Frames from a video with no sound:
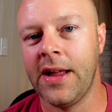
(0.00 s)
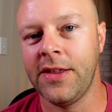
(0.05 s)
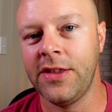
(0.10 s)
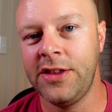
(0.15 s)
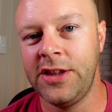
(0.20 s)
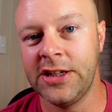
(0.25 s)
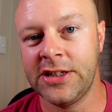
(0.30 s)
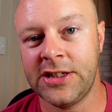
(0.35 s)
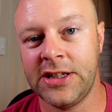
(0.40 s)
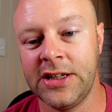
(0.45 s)

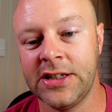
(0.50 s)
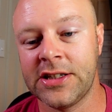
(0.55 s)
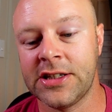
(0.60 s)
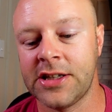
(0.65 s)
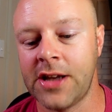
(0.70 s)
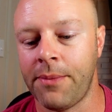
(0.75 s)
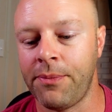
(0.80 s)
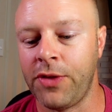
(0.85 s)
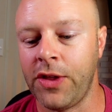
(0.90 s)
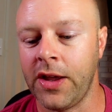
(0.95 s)
this is
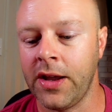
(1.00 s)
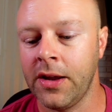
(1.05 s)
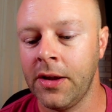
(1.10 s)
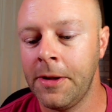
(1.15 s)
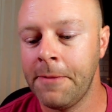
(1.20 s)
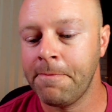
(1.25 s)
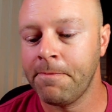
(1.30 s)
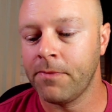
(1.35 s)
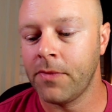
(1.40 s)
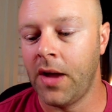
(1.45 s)
something
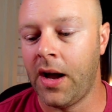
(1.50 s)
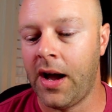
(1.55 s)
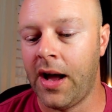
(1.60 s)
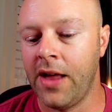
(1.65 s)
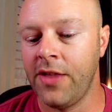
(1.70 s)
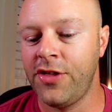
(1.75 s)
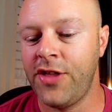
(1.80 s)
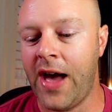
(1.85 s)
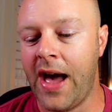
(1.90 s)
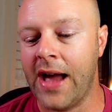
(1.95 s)

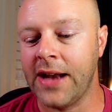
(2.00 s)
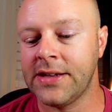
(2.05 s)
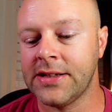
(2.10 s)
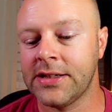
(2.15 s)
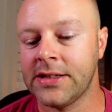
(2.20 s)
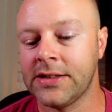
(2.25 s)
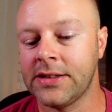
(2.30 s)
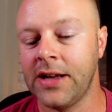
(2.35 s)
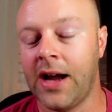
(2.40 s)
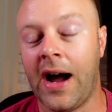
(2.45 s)

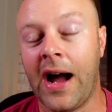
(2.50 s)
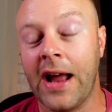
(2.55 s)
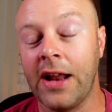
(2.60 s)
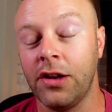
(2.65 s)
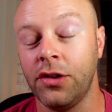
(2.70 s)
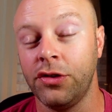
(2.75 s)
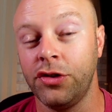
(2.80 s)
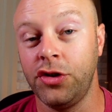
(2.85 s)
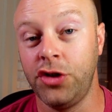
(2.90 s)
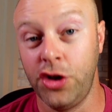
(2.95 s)
that I
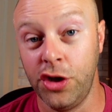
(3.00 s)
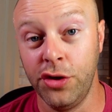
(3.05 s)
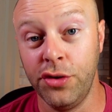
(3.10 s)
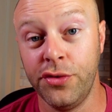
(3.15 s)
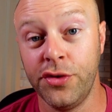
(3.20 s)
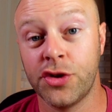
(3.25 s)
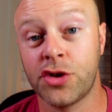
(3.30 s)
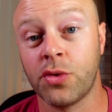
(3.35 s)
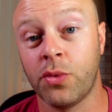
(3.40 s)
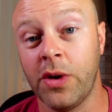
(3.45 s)

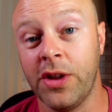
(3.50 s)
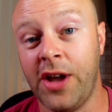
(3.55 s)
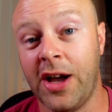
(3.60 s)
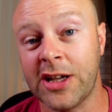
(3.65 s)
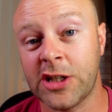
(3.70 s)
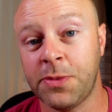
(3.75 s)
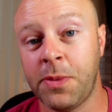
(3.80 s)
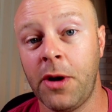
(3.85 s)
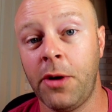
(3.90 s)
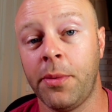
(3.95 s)
used with
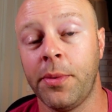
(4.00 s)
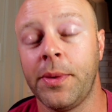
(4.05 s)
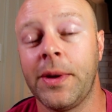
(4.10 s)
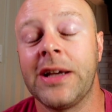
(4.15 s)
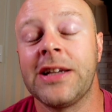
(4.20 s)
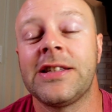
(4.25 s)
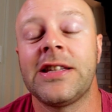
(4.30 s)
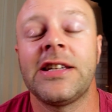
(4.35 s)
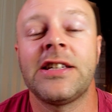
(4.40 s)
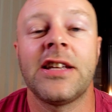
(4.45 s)
Hospitable,
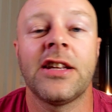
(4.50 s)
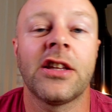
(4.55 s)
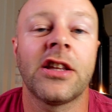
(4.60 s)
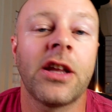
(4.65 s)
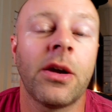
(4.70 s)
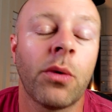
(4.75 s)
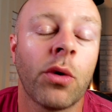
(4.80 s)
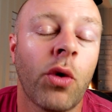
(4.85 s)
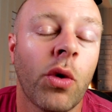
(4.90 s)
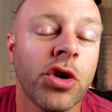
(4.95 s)
because they said that
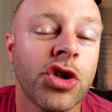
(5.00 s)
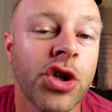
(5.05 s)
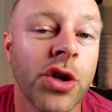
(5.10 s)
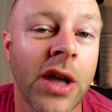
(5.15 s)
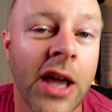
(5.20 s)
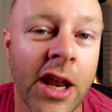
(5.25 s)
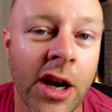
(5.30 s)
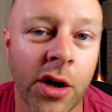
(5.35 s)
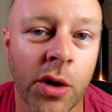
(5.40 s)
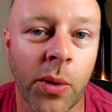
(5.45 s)
they were going to
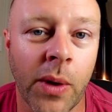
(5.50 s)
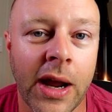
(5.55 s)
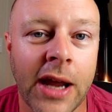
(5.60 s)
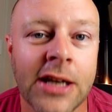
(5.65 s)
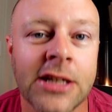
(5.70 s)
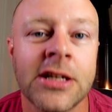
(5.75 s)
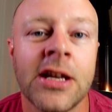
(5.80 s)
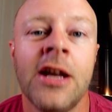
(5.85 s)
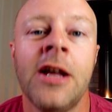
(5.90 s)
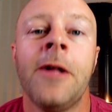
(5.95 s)

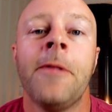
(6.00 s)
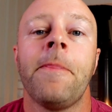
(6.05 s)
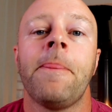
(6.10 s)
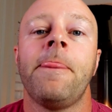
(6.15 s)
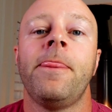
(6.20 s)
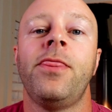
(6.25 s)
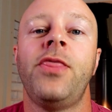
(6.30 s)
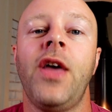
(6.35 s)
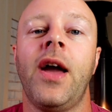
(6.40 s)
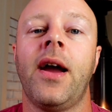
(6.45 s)
integrate
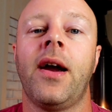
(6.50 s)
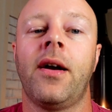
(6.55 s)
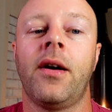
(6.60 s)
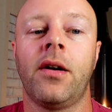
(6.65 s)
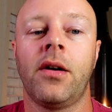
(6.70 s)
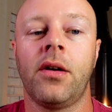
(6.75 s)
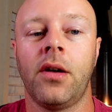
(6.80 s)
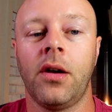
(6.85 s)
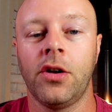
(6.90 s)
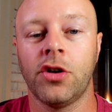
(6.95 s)

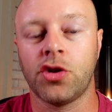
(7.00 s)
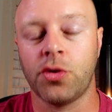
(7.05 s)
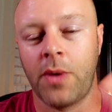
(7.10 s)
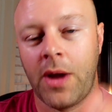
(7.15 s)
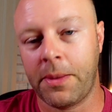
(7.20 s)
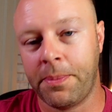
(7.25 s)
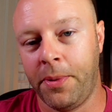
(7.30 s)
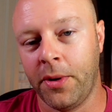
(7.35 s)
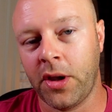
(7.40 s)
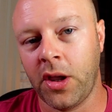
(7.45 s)
their
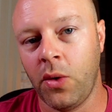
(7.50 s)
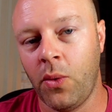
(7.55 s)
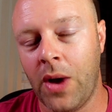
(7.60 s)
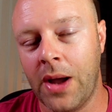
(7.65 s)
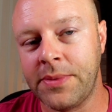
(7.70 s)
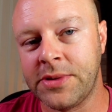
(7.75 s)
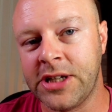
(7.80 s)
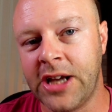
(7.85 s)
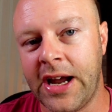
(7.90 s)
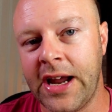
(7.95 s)
direct booking
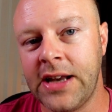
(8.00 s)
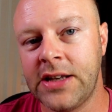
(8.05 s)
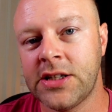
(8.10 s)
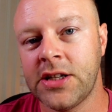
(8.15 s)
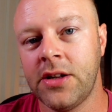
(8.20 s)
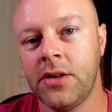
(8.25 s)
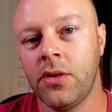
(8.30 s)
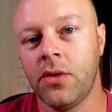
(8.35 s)
website,